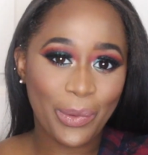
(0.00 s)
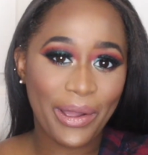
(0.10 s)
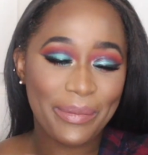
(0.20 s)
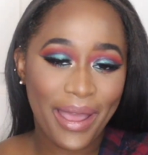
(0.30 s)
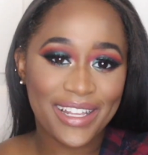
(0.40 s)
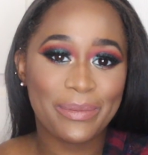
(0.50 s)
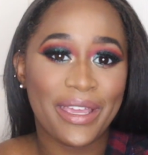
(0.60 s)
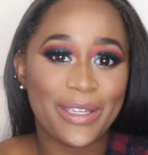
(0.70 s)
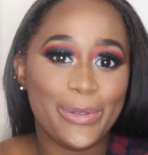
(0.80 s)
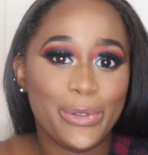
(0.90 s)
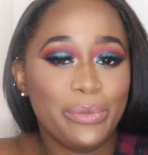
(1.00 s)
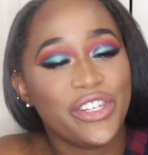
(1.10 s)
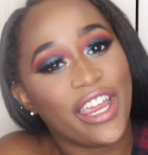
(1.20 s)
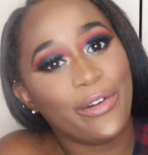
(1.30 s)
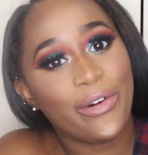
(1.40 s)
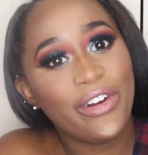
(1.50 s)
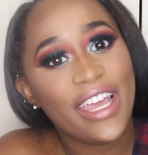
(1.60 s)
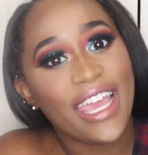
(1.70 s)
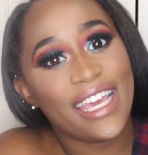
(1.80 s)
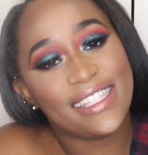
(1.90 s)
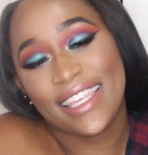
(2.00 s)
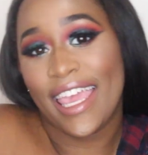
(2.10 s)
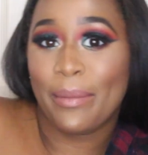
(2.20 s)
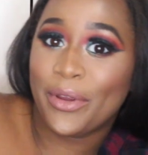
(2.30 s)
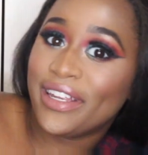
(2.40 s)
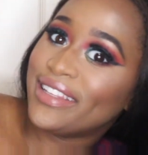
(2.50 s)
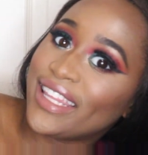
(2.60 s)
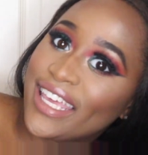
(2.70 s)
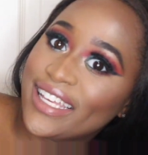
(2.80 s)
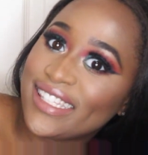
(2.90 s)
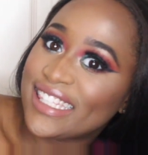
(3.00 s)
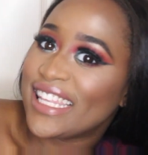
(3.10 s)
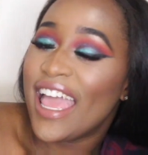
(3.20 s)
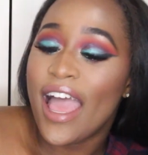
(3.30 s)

welcome back to my YouTube channel. It's Camryn Allyse.